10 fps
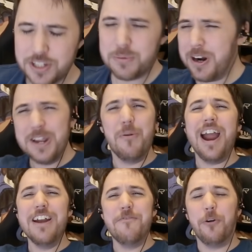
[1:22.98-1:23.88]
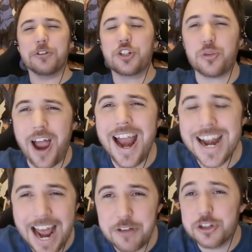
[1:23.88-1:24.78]
So what are you waiting for? Try it
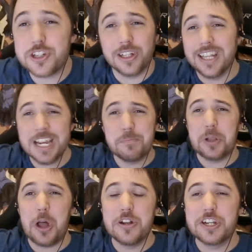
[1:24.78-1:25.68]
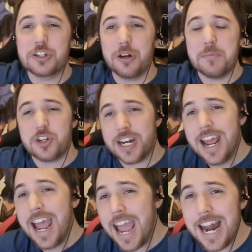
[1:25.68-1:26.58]
out. There's a link below in the description.
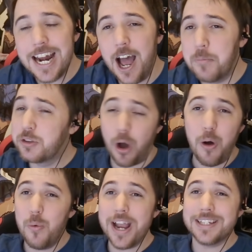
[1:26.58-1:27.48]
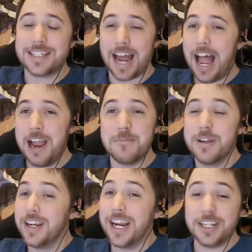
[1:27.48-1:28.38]
Hit it up. Don't waste time.
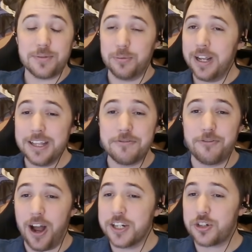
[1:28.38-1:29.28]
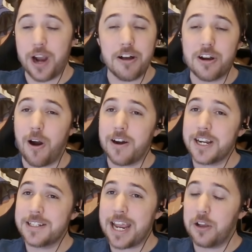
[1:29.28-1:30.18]
It's really fun. Try out
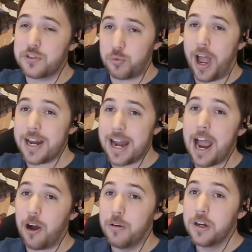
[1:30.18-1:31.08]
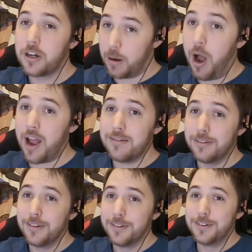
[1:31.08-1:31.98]
Guardian Tales right now. Come on.
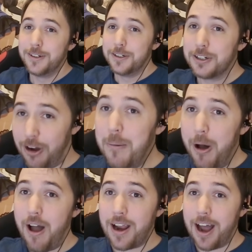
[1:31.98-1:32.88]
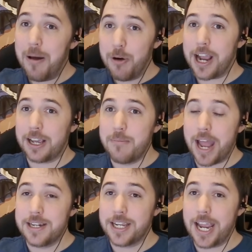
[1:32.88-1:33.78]
Come on. I'm
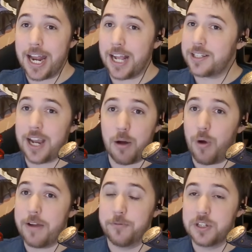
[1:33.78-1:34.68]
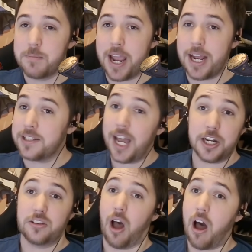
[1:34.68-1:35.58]
recommending it. It's got waifus, man. It's got a
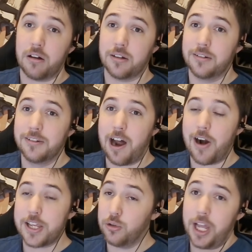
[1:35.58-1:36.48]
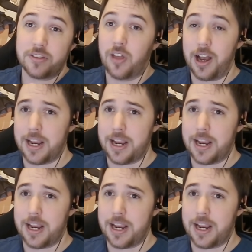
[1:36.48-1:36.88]
dog. All right, you like dogs.